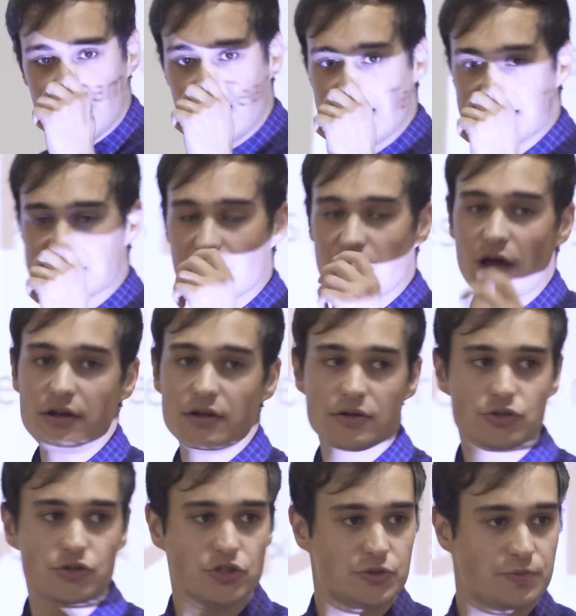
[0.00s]
It's a
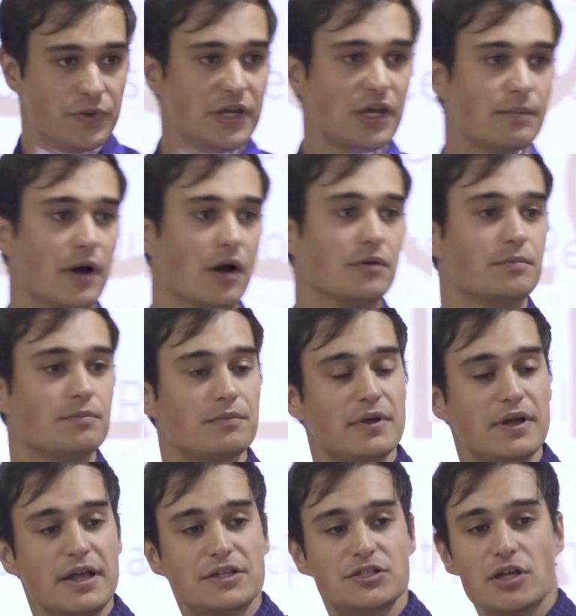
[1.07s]
lot to speak about.
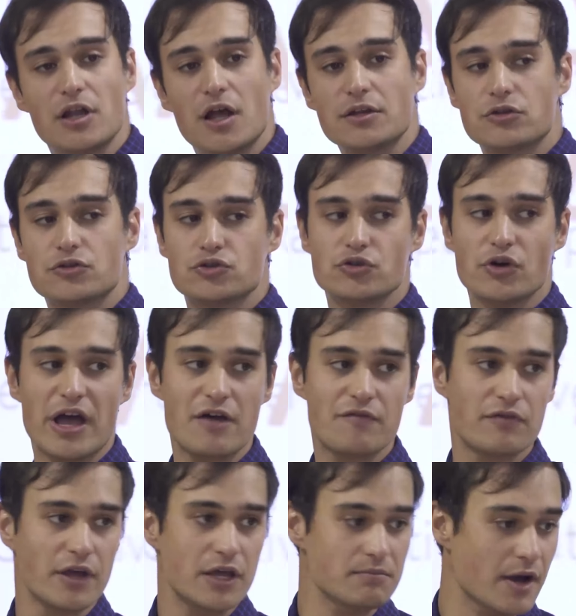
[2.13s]
It's a lot to
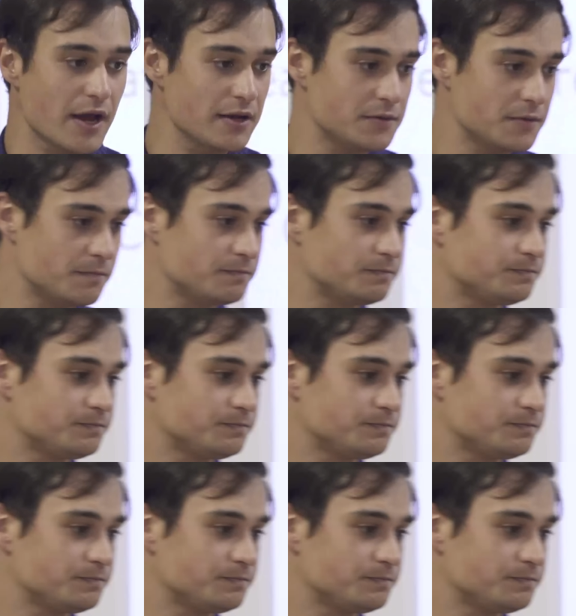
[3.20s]
have in mind.